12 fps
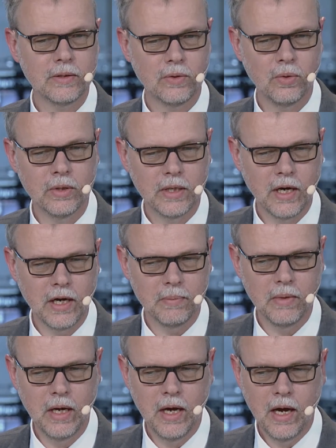most
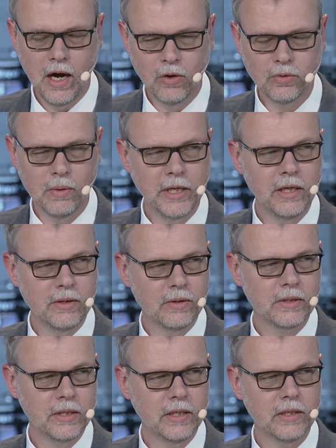customers.
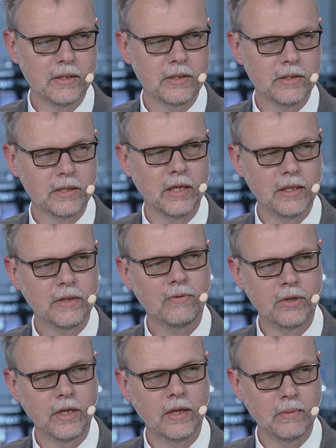Of course, the
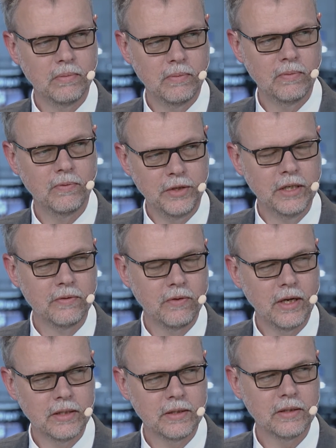automotive industry is more
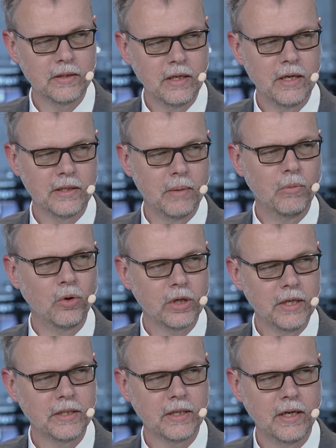advanced there with the
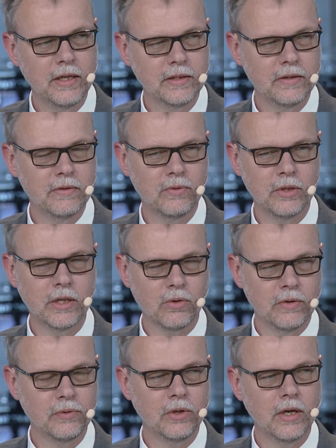variety of
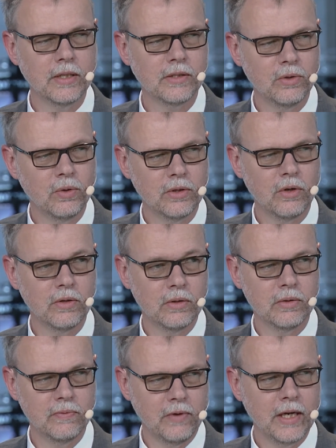configuration options.
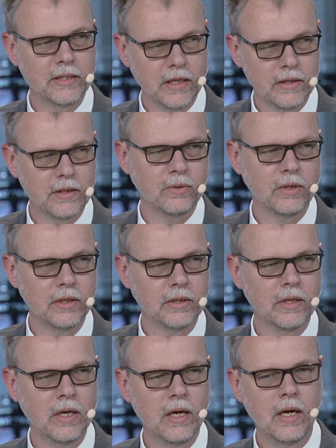Industry
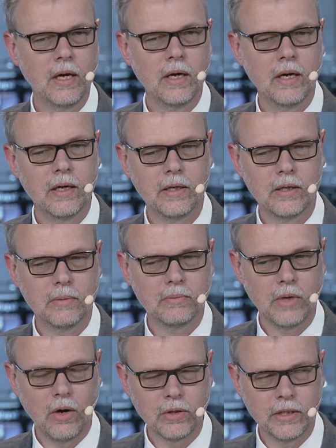4.0 is obviously
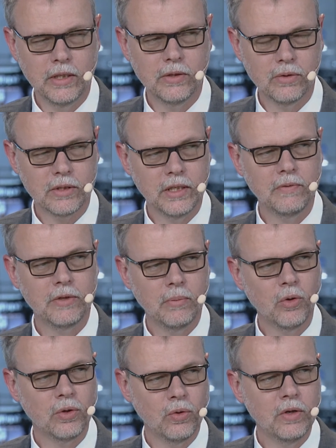further there too.
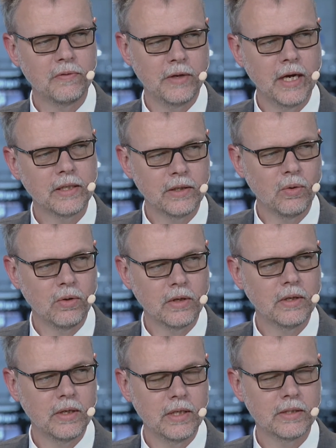There are a
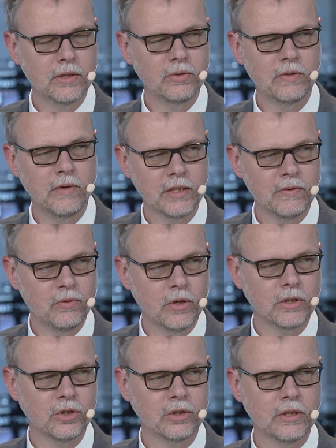number of reasons for that.
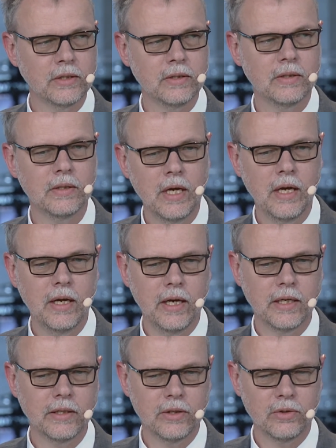Various